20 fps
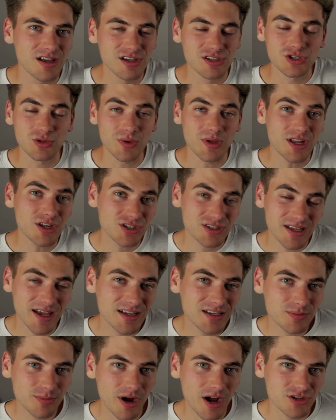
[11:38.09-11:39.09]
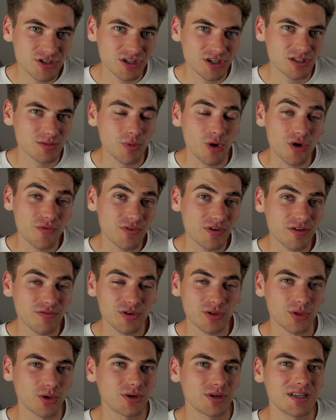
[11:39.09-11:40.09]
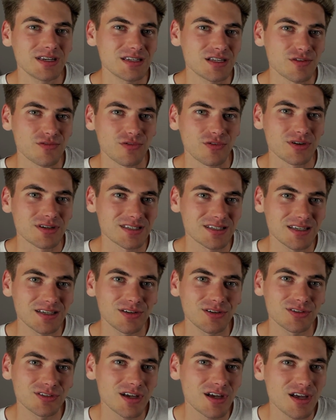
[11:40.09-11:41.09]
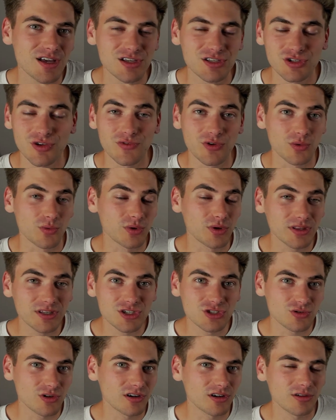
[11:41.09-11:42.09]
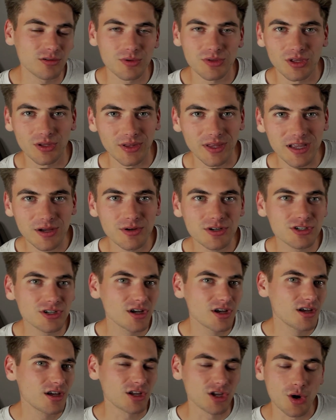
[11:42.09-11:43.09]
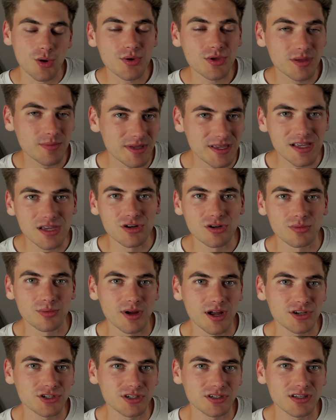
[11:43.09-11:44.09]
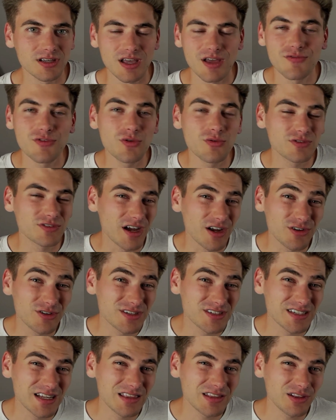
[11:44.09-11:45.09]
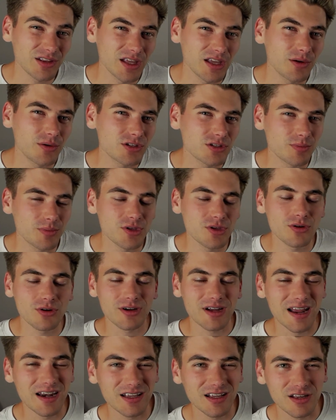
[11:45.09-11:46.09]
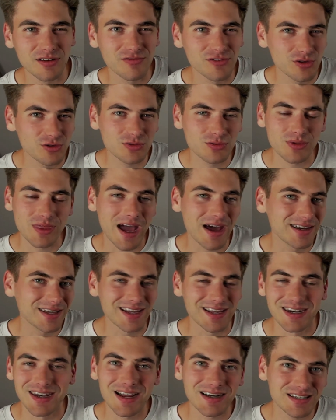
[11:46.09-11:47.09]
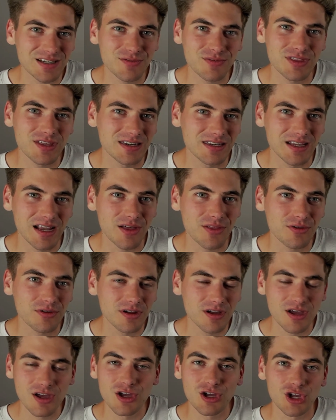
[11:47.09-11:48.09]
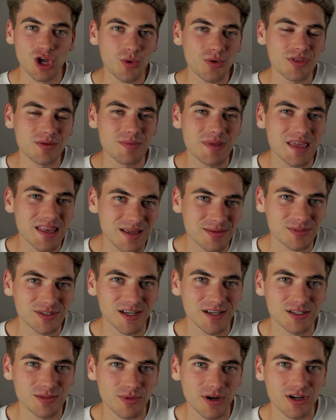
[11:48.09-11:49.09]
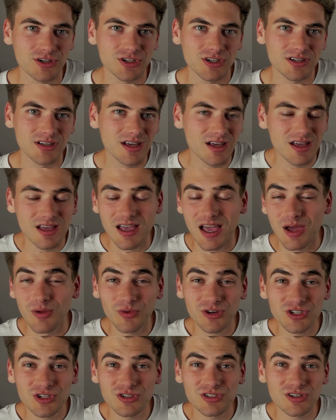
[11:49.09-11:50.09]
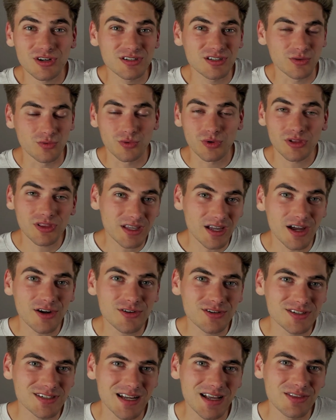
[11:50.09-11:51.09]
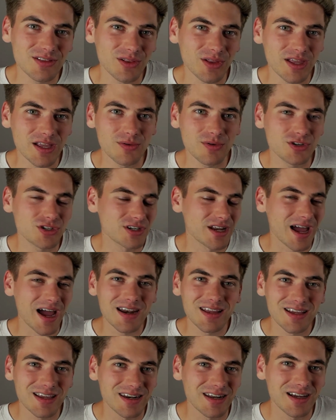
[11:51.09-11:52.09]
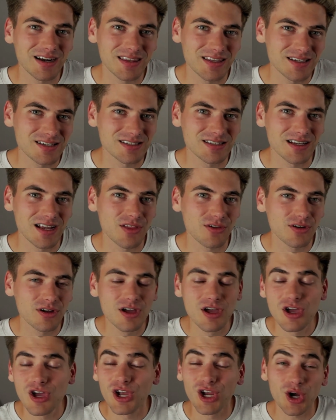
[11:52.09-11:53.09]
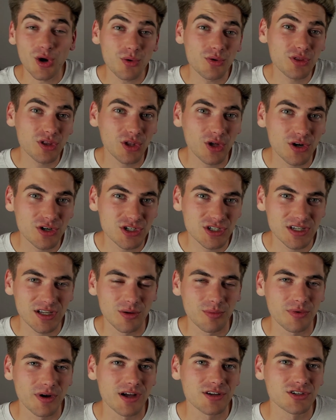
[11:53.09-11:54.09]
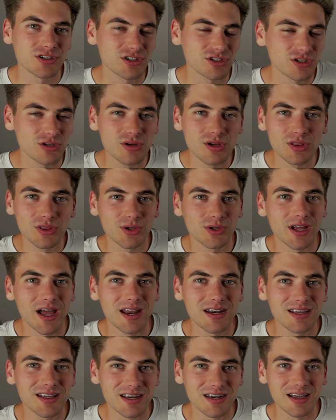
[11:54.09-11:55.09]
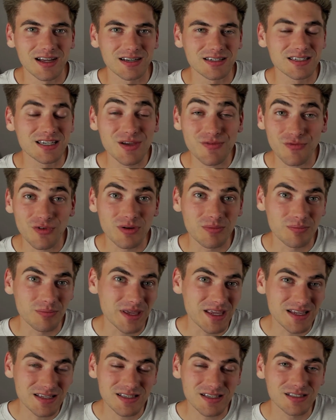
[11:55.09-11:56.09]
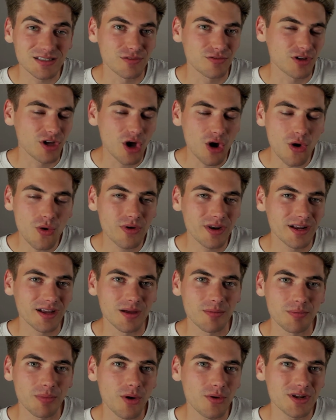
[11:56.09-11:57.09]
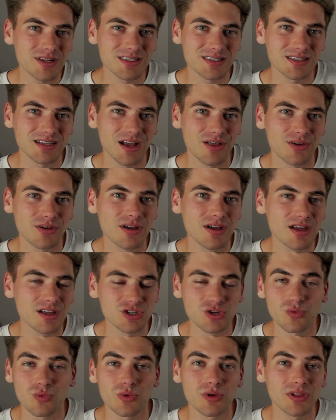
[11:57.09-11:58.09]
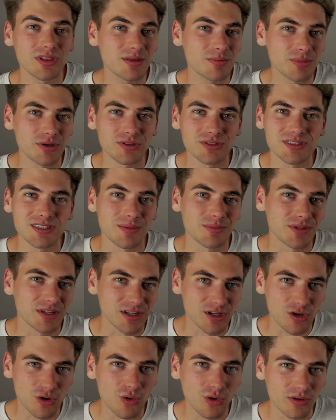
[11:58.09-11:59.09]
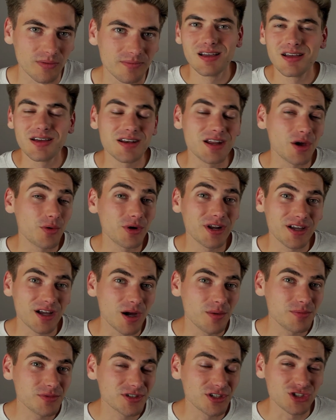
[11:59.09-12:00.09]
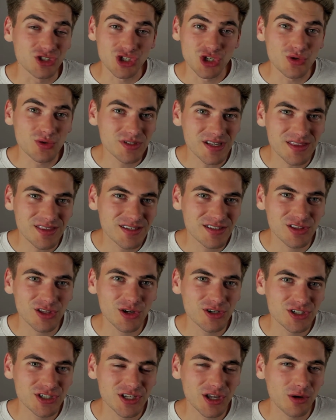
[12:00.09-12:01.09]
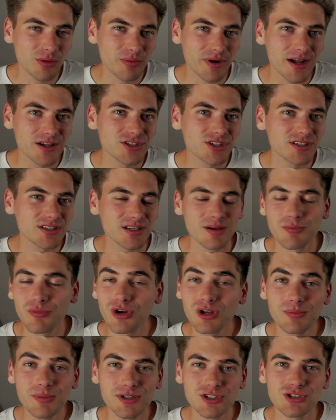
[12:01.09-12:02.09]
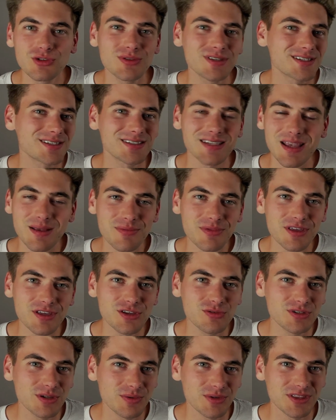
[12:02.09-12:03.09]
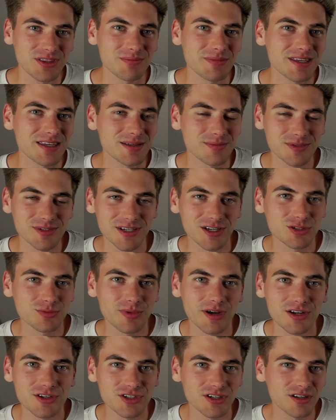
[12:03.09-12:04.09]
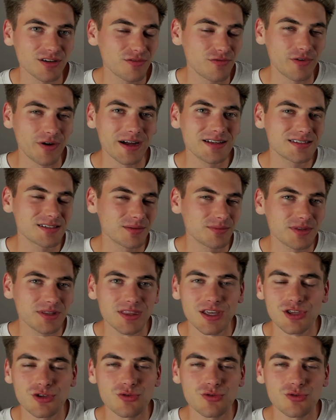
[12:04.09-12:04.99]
So each size project is perfect for learning different skills. So if you're really struggling with the language, go with a beginner project. If you understand the language, but you are kind of confused with how to connect everything together, go with a medium-sized project. And once you start to really understand the language and how to connect things together, go with a large-scale project so you can learn how to connect different pieces of code and components together to really build something cool. Now, when it comes to choosing this large-scale project, pretty much do the same thing you did with the medium-sized project. Find something that